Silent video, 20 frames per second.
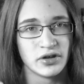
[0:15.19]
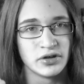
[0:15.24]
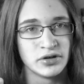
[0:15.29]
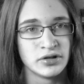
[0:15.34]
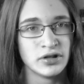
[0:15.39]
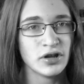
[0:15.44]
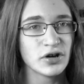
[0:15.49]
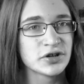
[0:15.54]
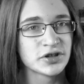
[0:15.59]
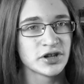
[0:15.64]

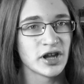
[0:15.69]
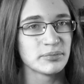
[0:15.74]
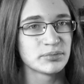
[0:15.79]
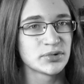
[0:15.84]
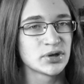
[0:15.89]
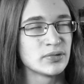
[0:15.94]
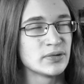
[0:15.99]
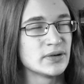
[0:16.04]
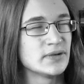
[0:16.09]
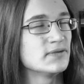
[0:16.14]
looked up
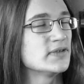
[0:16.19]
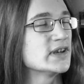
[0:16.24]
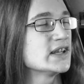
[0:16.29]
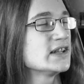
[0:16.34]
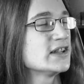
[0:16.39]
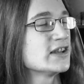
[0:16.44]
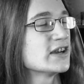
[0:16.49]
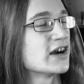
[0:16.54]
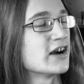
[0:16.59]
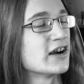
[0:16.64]
to
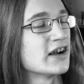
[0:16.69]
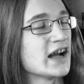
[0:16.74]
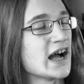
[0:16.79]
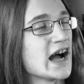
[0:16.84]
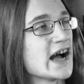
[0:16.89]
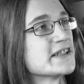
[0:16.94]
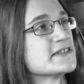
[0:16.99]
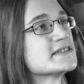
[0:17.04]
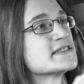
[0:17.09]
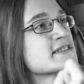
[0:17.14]
Nvidia
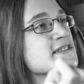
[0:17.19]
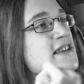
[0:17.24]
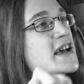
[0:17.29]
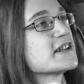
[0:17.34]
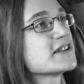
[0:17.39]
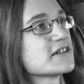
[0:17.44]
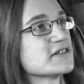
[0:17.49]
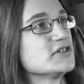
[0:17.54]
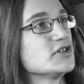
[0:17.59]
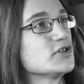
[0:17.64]
and
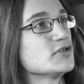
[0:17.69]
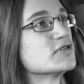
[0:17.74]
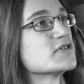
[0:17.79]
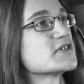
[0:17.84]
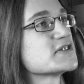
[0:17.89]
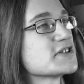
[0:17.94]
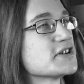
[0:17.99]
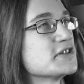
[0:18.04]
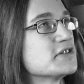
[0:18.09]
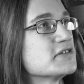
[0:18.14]
said in
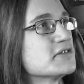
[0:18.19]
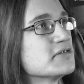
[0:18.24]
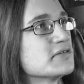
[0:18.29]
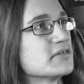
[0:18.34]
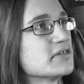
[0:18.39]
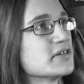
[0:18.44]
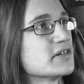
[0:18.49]
unison,